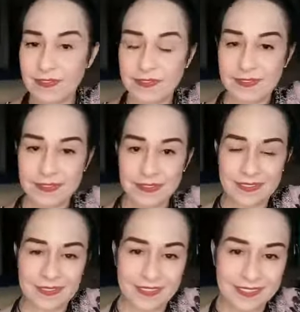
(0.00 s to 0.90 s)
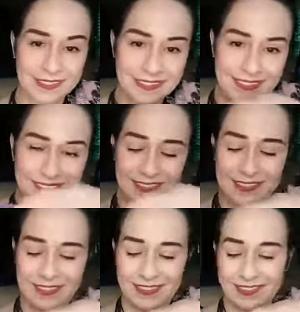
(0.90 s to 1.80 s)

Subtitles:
Nobody speaks.